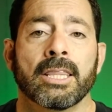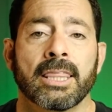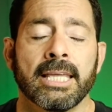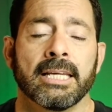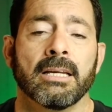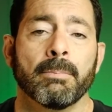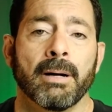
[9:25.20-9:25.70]

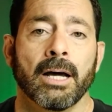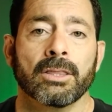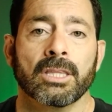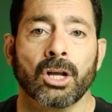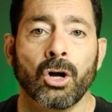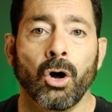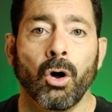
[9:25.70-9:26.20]
Think about
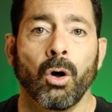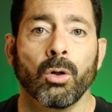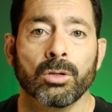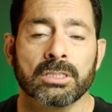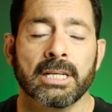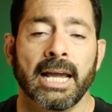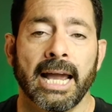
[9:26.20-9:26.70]
the
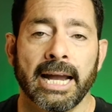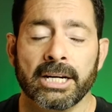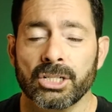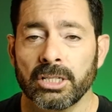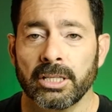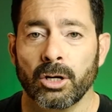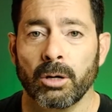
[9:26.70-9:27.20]
calls to
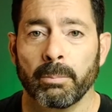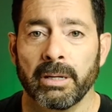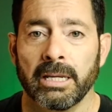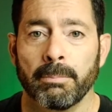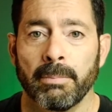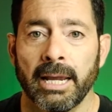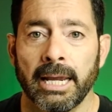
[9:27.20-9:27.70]
action that are
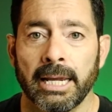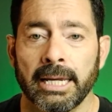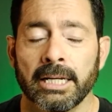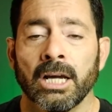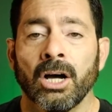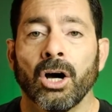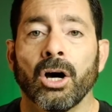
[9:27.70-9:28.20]
being
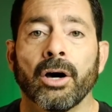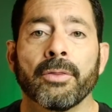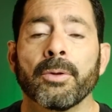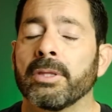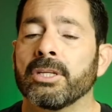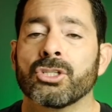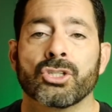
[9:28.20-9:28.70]
made
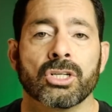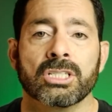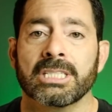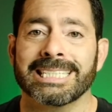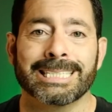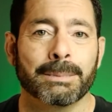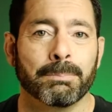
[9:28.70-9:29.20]
other than just
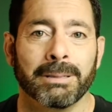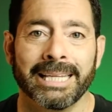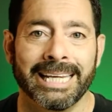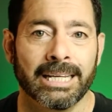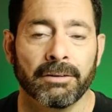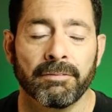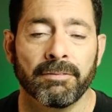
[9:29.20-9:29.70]

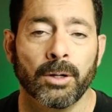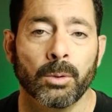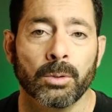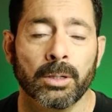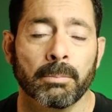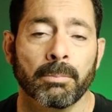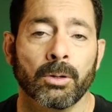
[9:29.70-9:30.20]
displaying a phone
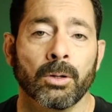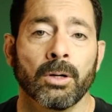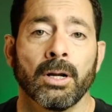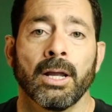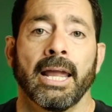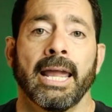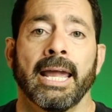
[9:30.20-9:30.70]
number
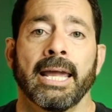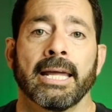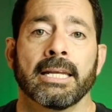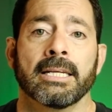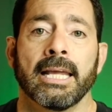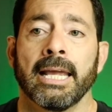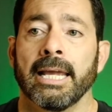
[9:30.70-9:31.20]

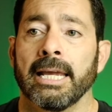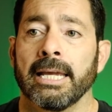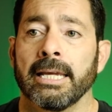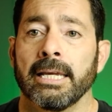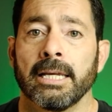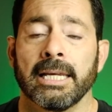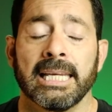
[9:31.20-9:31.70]
and a
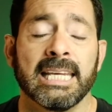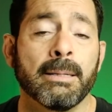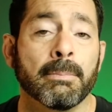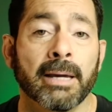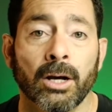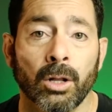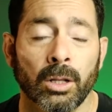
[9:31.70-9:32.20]

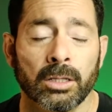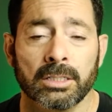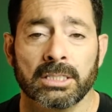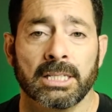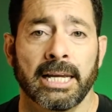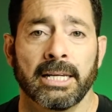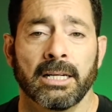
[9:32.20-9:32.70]
email
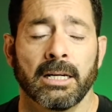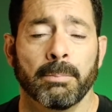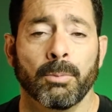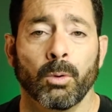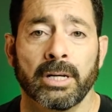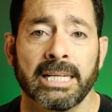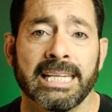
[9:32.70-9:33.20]
sign up
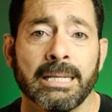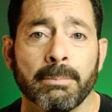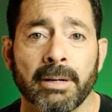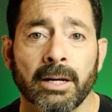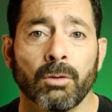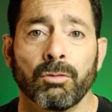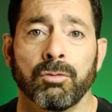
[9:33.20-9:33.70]
or an
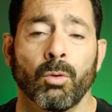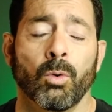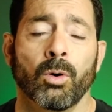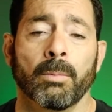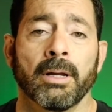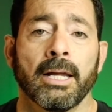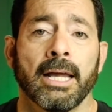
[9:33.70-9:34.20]
email
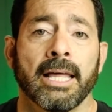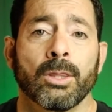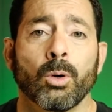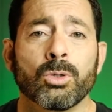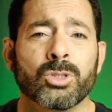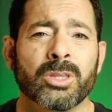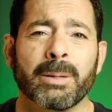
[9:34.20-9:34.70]
form.
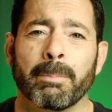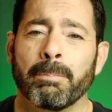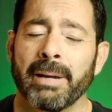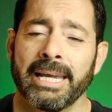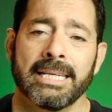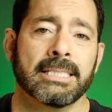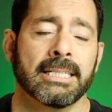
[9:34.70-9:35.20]
Those are the
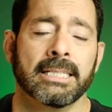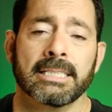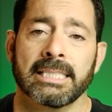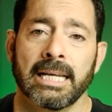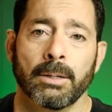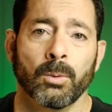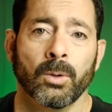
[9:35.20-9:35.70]
basics
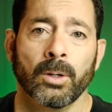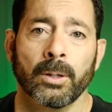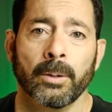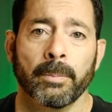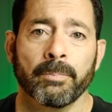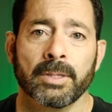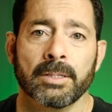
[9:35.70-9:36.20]
that
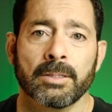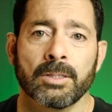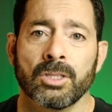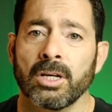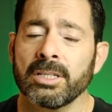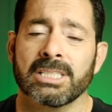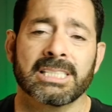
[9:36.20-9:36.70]
were
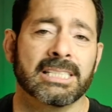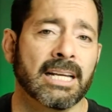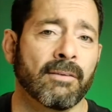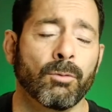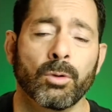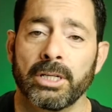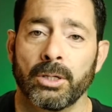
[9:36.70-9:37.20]
done
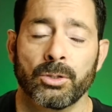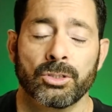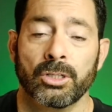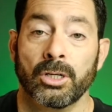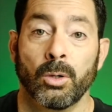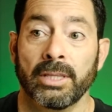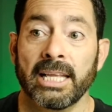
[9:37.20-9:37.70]
several years
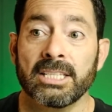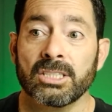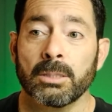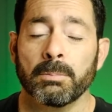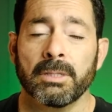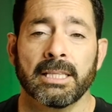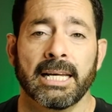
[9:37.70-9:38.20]
ago. And that's
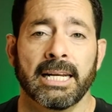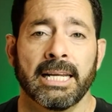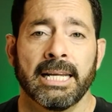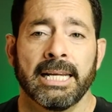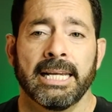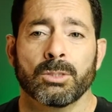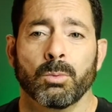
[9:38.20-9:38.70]
something that
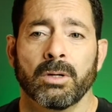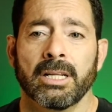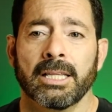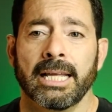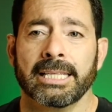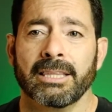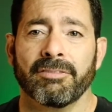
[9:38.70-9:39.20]
is one of
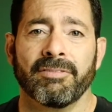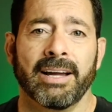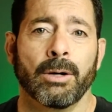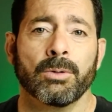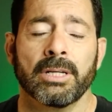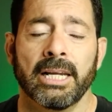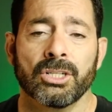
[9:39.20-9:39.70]
like the
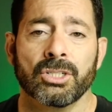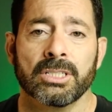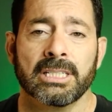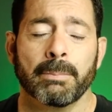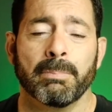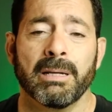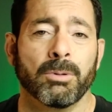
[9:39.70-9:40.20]
foundations
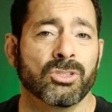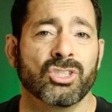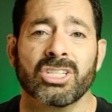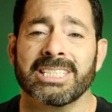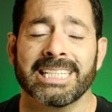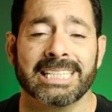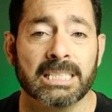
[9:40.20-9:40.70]
that people
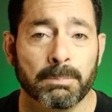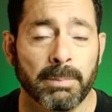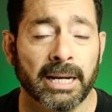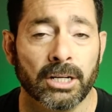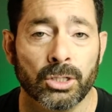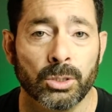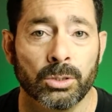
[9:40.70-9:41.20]
just
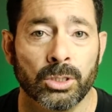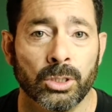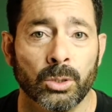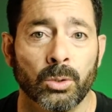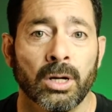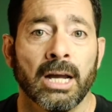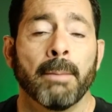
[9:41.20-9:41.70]
expect you
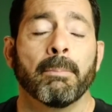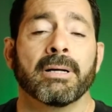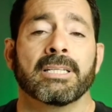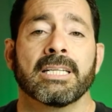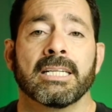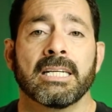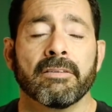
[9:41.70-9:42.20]
do. But
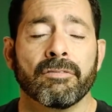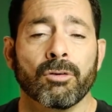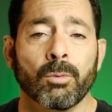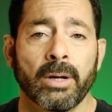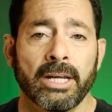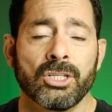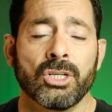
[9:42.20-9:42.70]
to
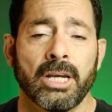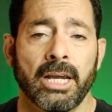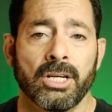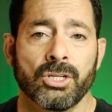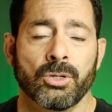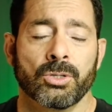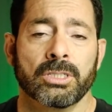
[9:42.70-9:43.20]

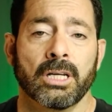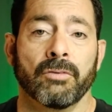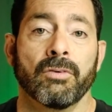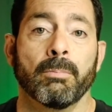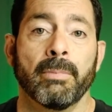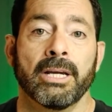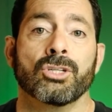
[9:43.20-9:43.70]
differentiate yourself
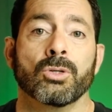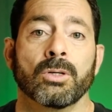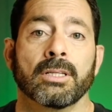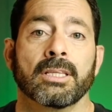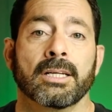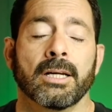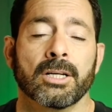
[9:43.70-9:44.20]
and make sure
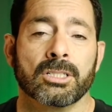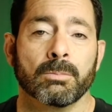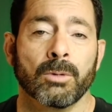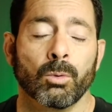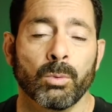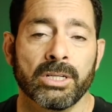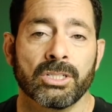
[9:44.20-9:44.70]
that the
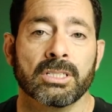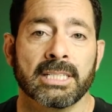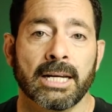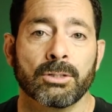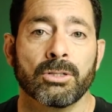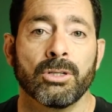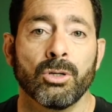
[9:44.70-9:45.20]
customer reaches
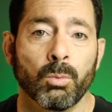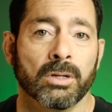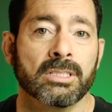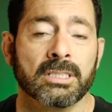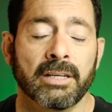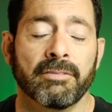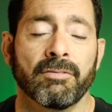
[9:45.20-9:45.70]
out to you
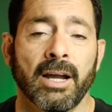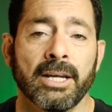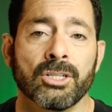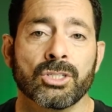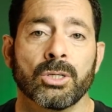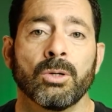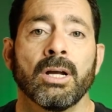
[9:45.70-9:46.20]
once they
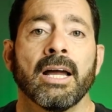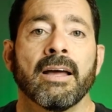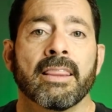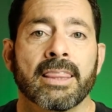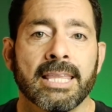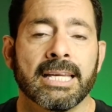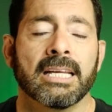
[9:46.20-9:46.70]
find you,
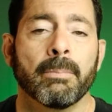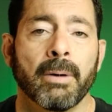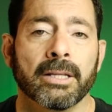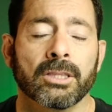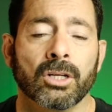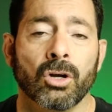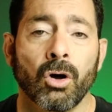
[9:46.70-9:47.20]
Think
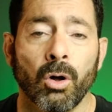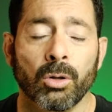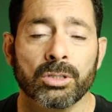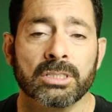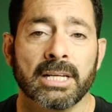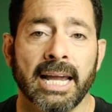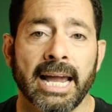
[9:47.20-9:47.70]
about the
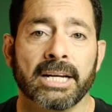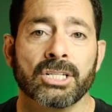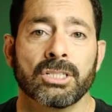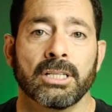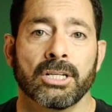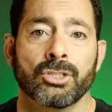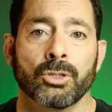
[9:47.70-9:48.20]
calls to
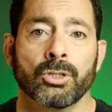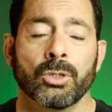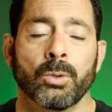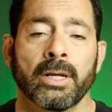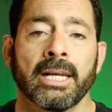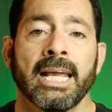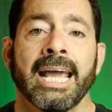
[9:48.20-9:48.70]
action that you're
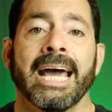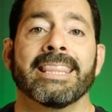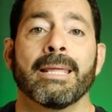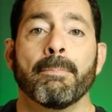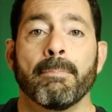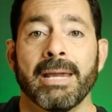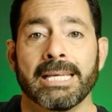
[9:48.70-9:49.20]
doing and
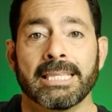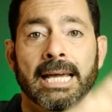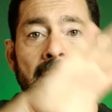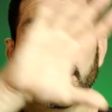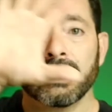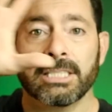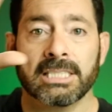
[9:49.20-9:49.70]
then make
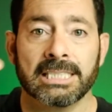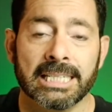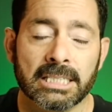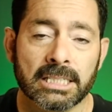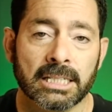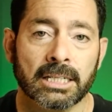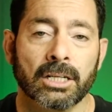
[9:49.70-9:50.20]
that
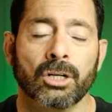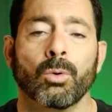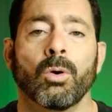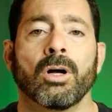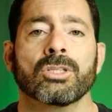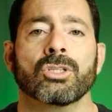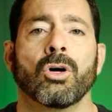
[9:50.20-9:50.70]
consistent
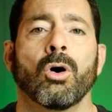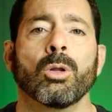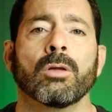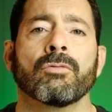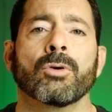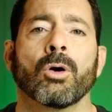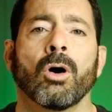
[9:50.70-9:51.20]
across all
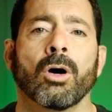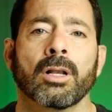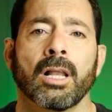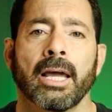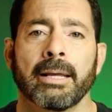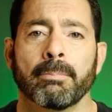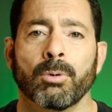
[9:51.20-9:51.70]
of your
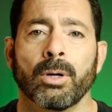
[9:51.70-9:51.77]
online